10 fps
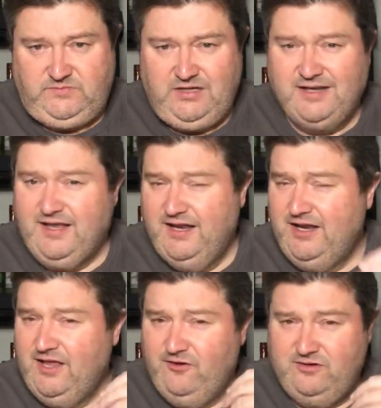Again,
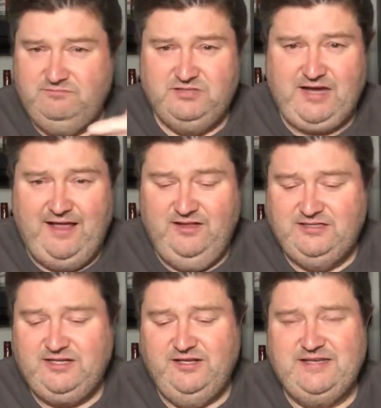another
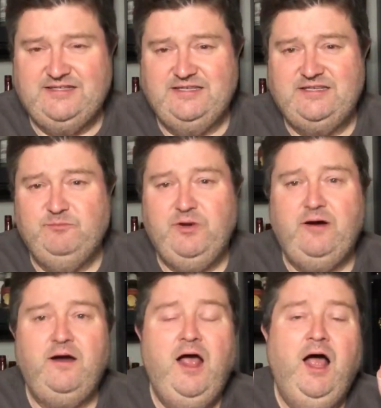stylistically consistent
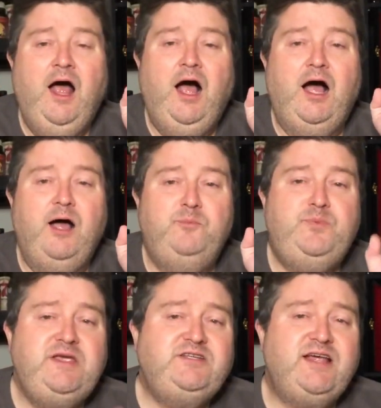beer. Uh,
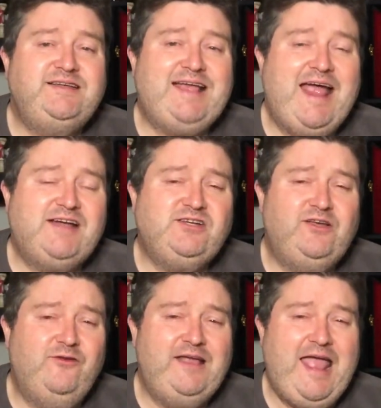B J's
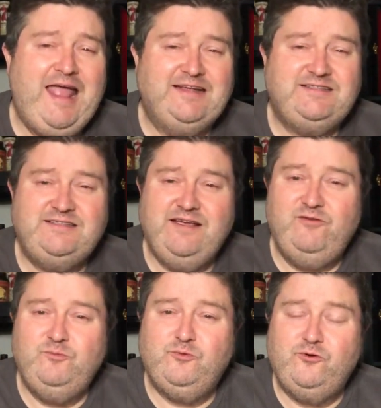actually only has
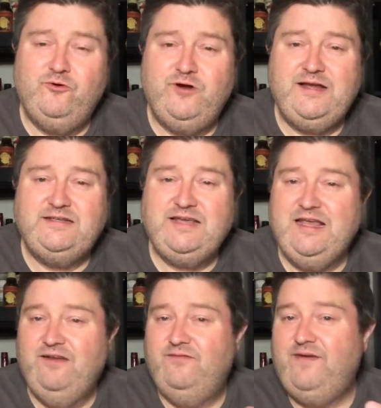seven breweries
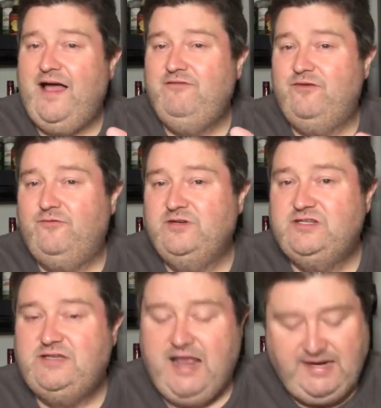in five different
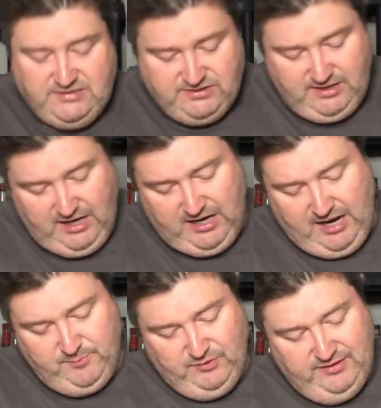states. Uh,
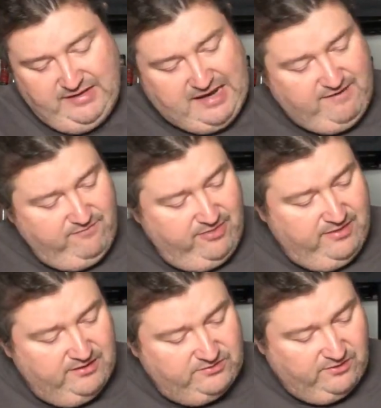I believe
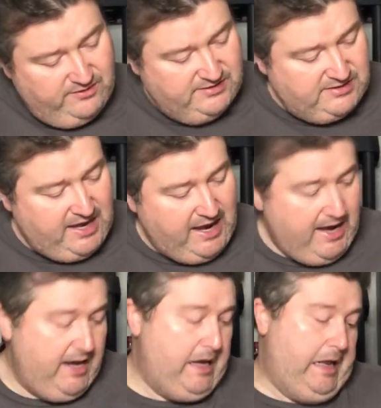this on this
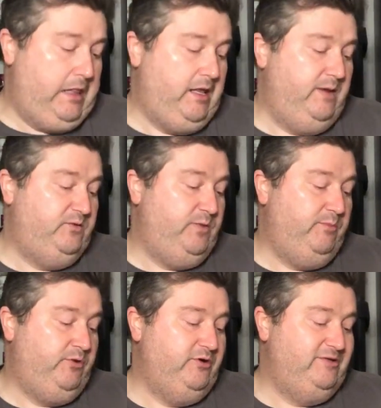can, it claims to be
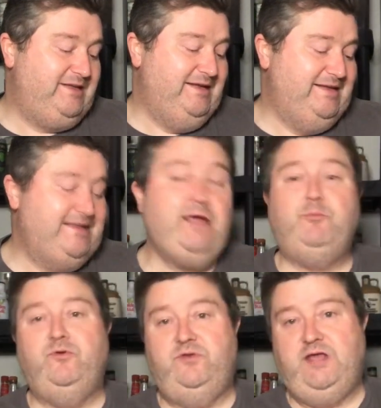produced in
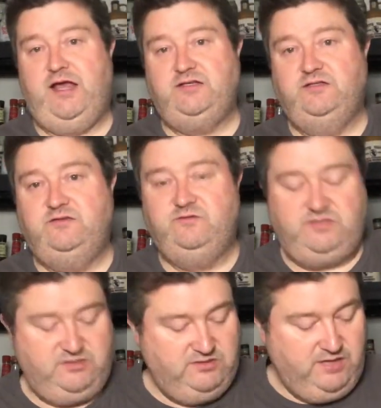Temple, Texas, which
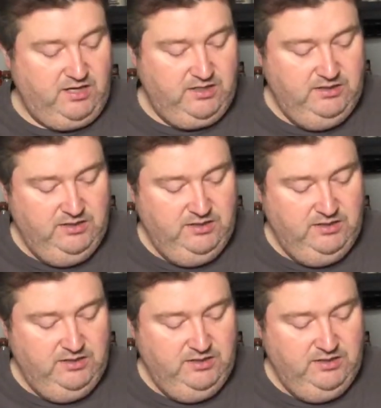is uh,